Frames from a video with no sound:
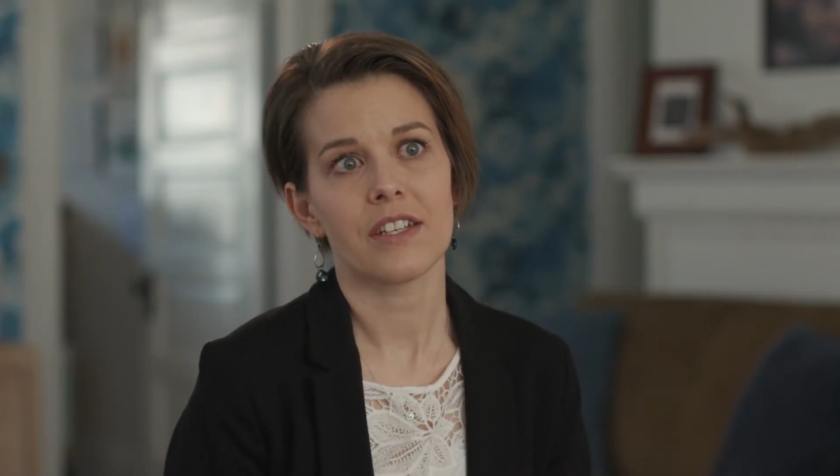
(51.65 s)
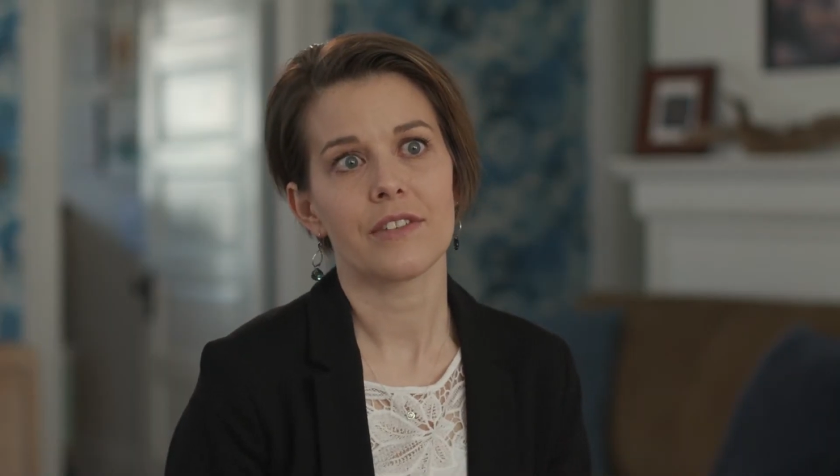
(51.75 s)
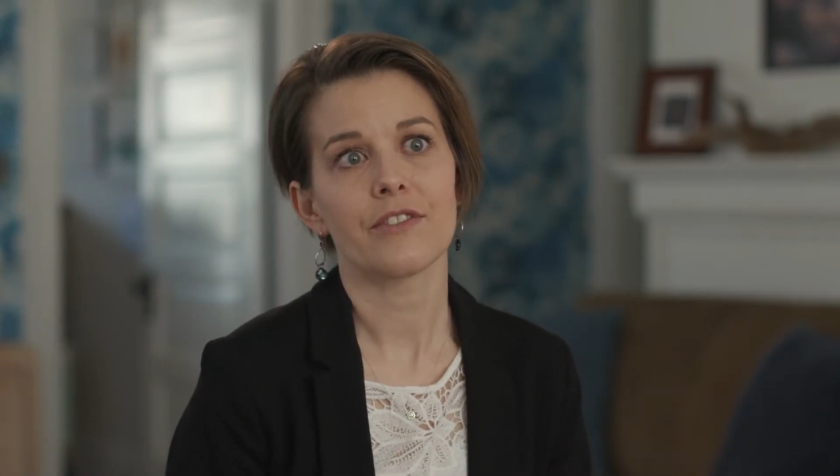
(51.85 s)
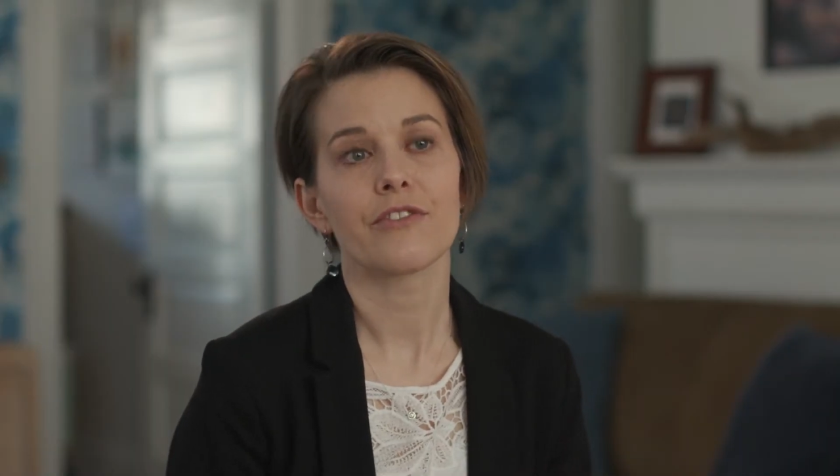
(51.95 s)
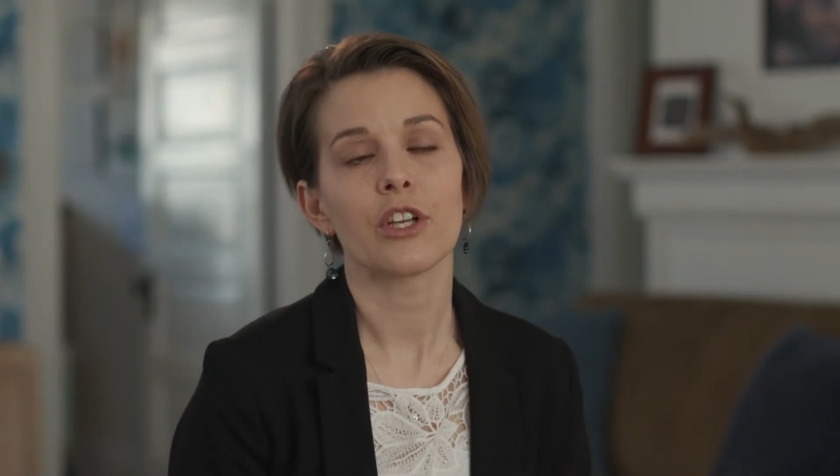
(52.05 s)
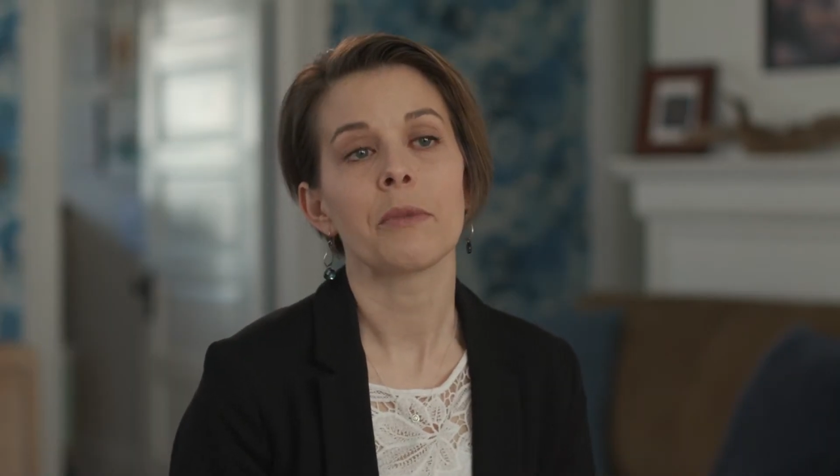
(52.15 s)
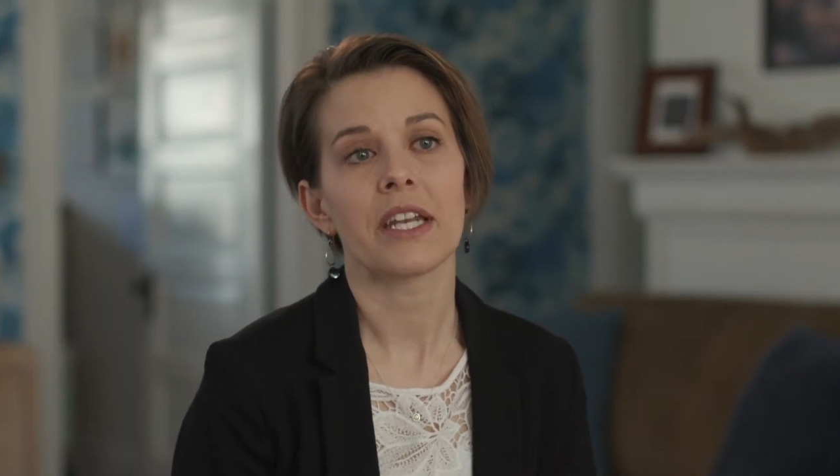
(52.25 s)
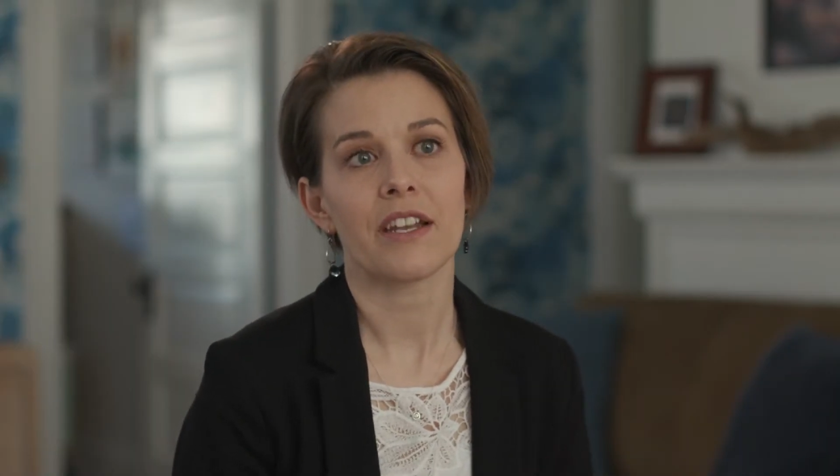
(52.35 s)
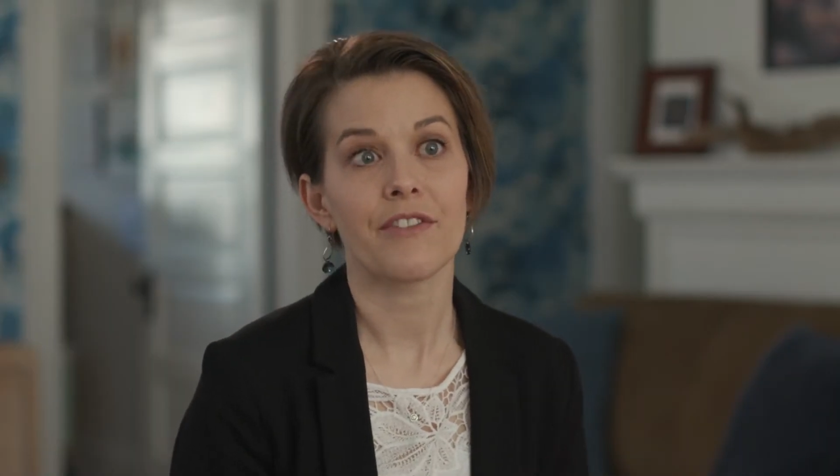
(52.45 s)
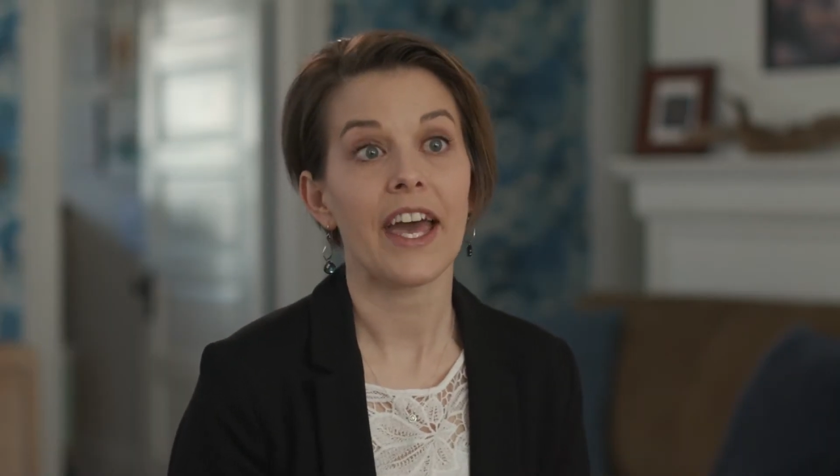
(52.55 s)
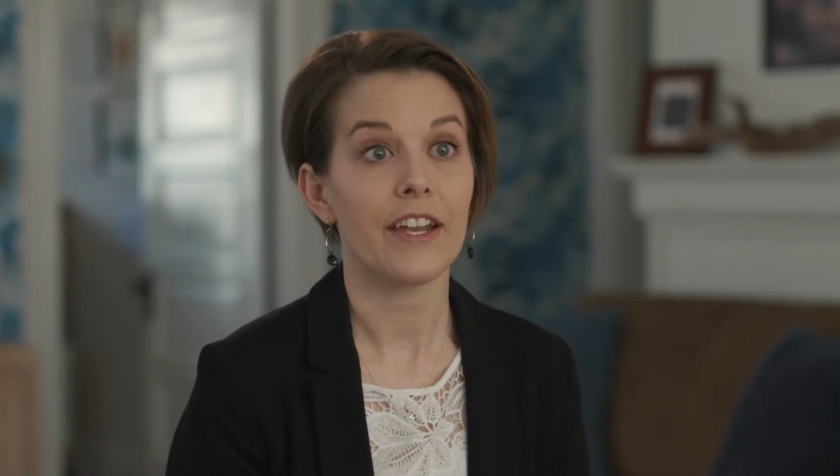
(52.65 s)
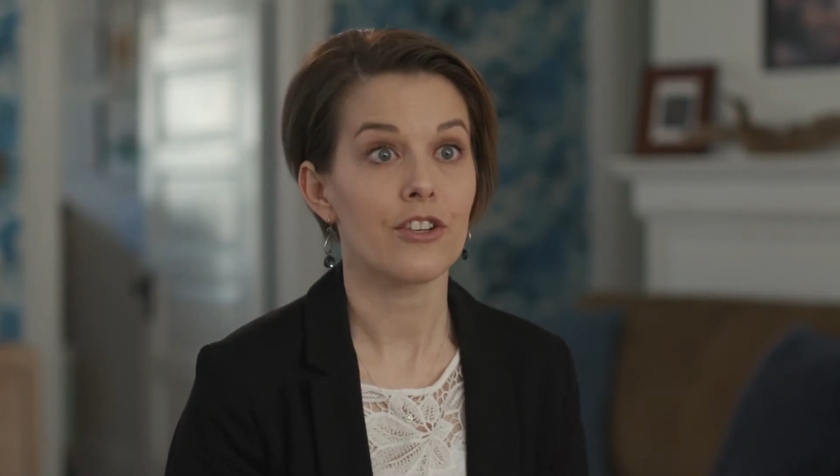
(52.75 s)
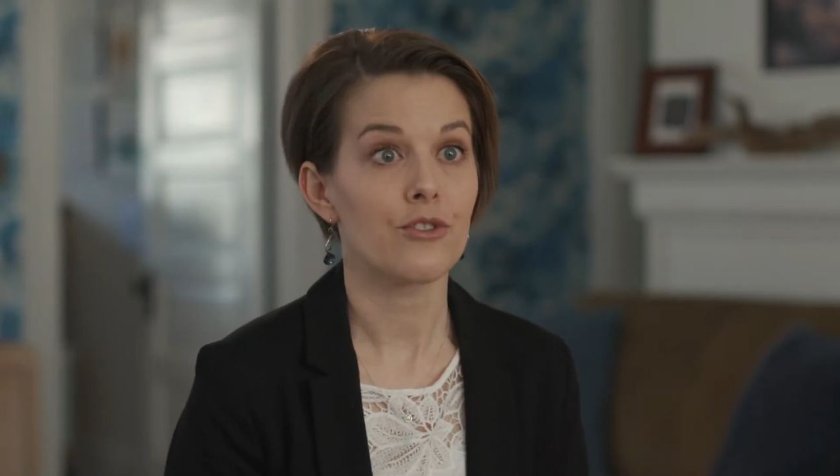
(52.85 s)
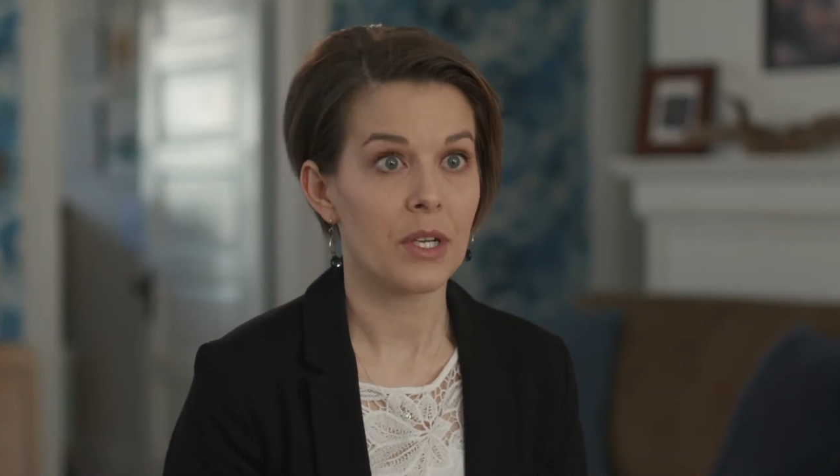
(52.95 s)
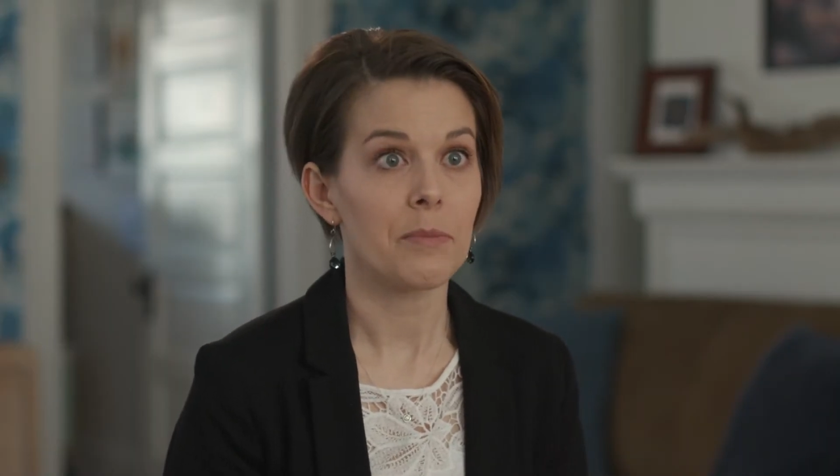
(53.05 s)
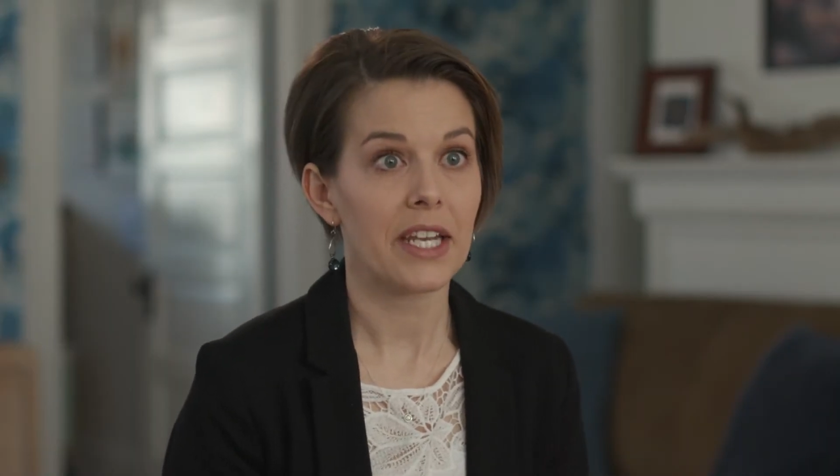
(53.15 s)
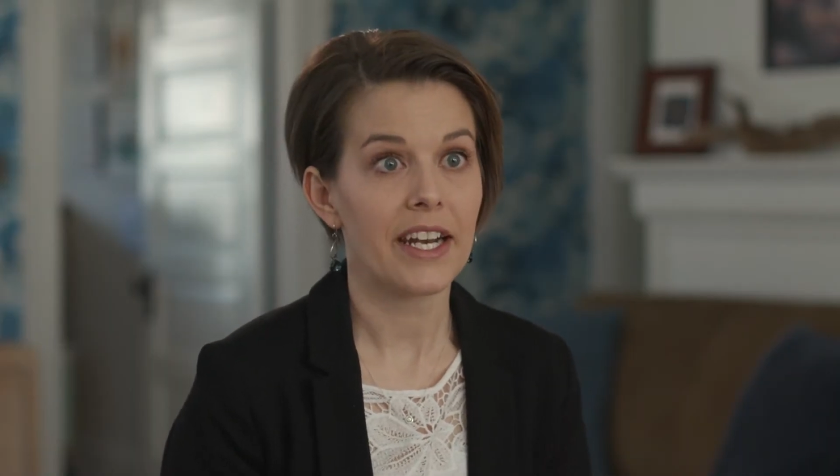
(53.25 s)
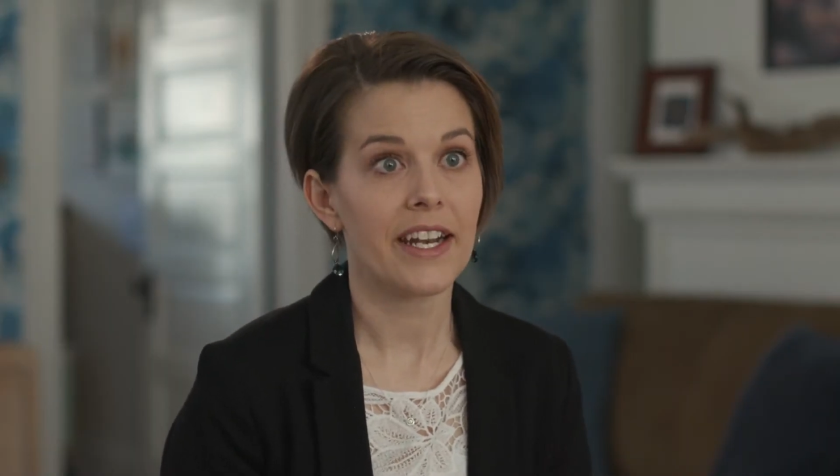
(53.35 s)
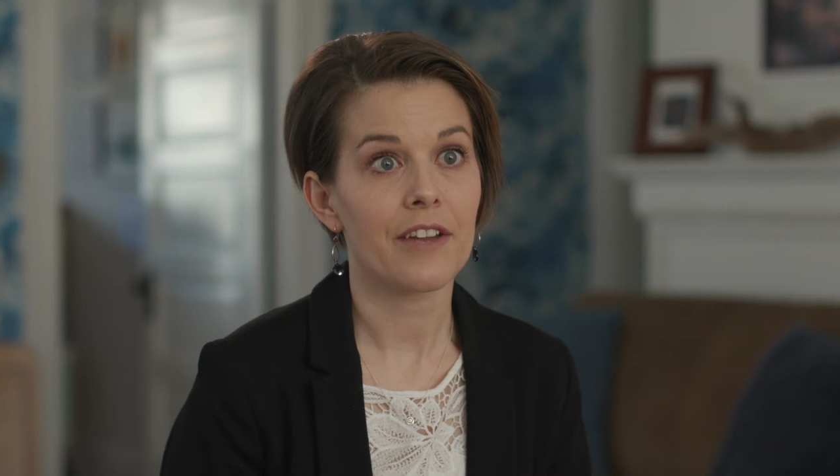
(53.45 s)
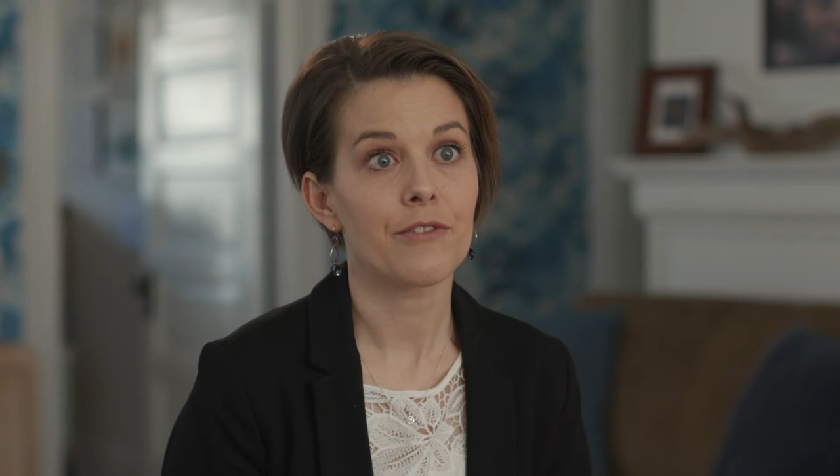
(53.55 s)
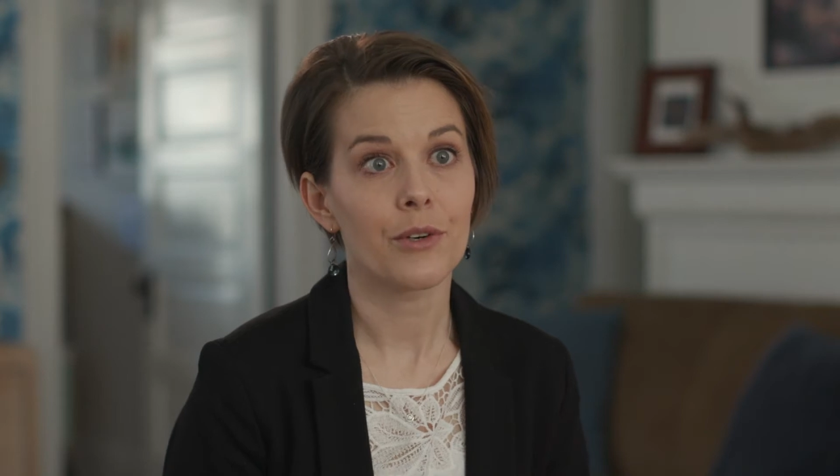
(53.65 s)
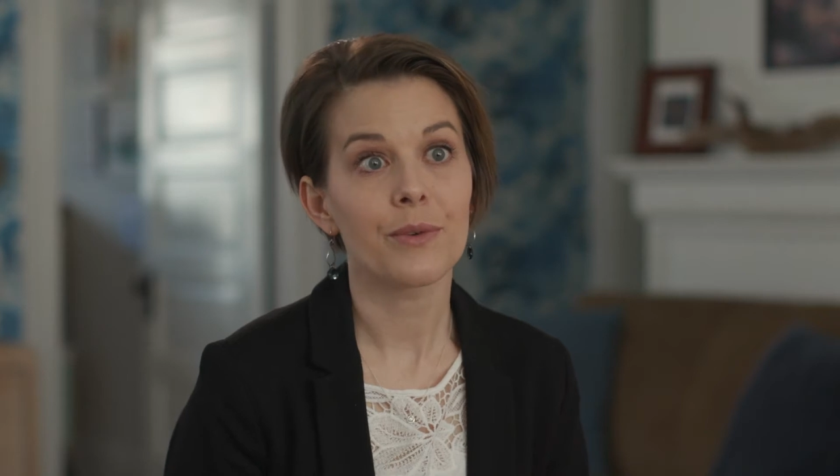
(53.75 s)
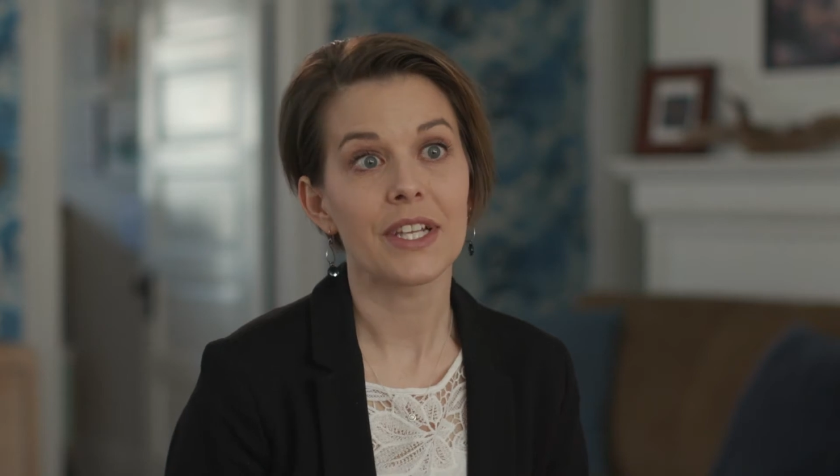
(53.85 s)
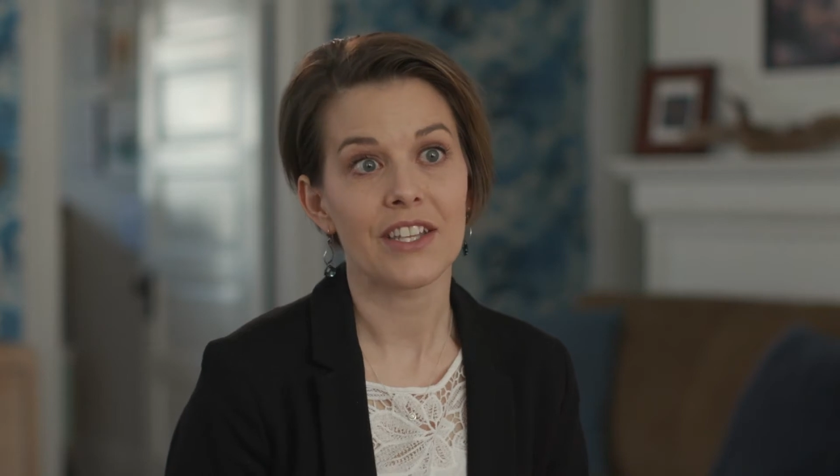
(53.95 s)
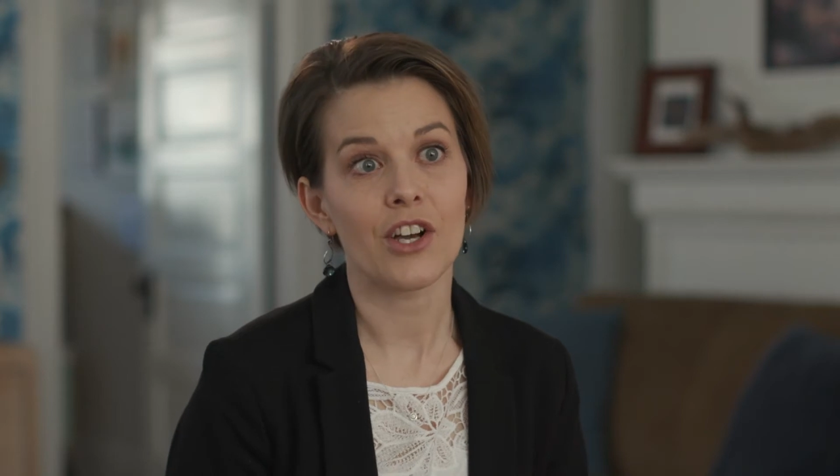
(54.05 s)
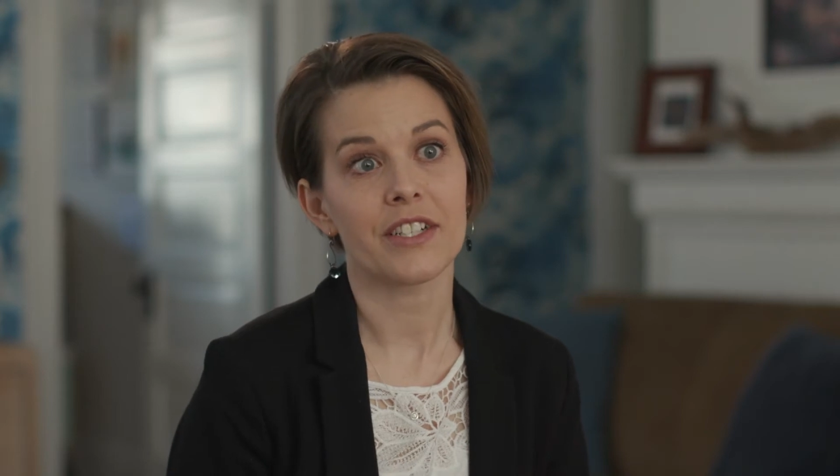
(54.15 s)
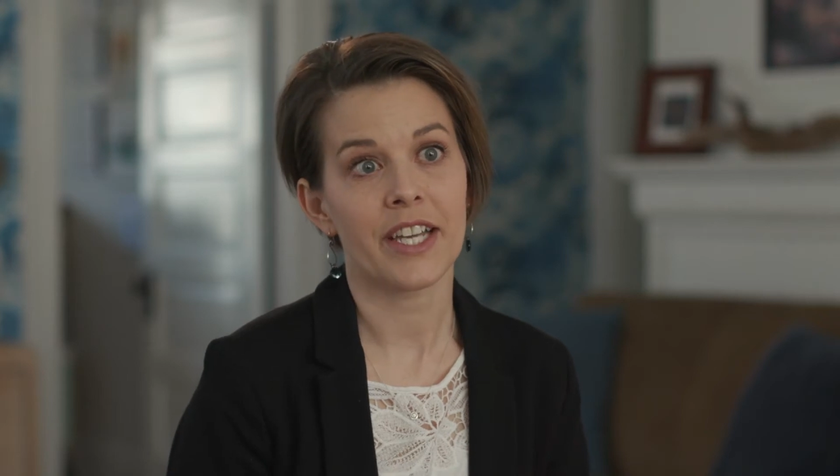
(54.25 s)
a fulfillment of that dream that I'd had for a really long